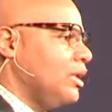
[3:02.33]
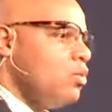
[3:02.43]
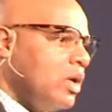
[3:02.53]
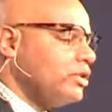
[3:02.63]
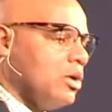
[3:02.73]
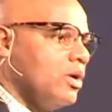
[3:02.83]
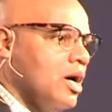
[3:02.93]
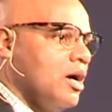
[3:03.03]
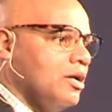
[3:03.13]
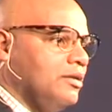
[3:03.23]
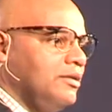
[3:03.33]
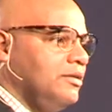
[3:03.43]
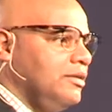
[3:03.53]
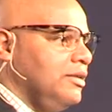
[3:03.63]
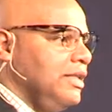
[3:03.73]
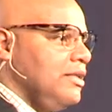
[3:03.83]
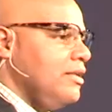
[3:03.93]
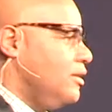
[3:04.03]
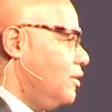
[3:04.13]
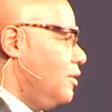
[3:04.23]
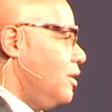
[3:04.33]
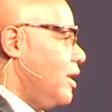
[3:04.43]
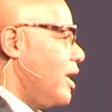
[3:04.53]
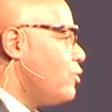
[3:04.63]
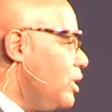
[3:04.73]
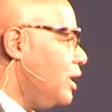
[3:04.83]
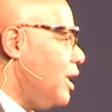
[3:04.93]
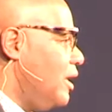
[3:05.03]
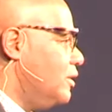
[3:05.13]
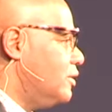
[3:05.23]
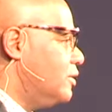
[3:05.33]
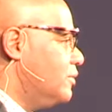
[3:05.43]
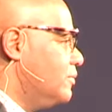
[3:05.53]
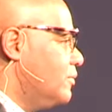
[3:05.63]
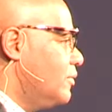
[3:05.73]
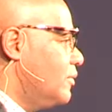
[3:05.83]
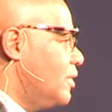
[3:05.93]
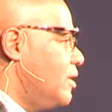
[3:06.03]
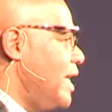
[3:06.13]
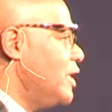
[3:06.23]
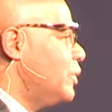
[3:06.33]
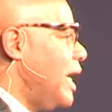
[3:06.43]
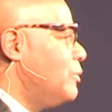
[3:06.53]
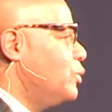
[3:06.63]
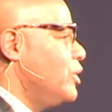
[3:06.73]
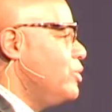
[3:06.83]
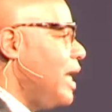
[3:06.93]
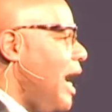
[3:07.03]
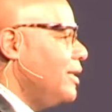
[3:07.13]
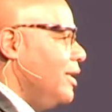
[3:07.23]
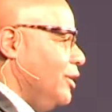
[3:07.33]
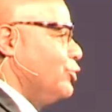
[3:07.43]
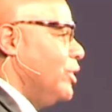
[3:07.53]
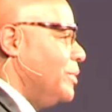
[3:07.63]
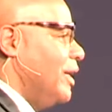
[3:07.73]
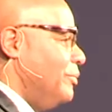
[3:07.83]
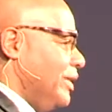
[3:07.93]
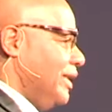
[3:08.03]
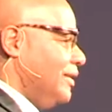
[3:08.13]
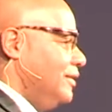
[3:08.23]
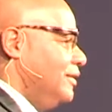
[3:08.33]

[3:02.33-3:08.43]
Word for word: Like, what's going on? And I realized that's what happens when you're not in a dream company.